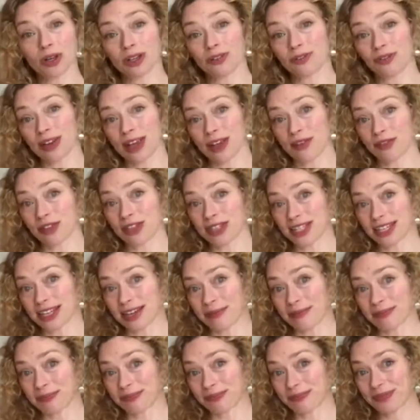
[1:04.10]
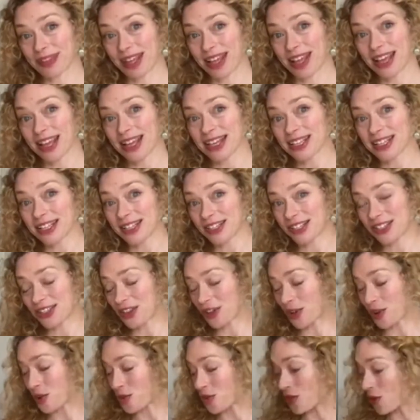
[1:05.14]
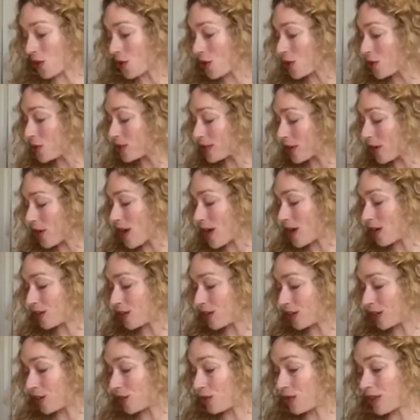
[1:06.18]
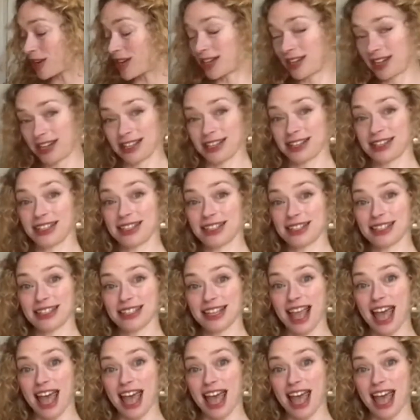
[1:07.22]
of lavender. So those are our ingredients,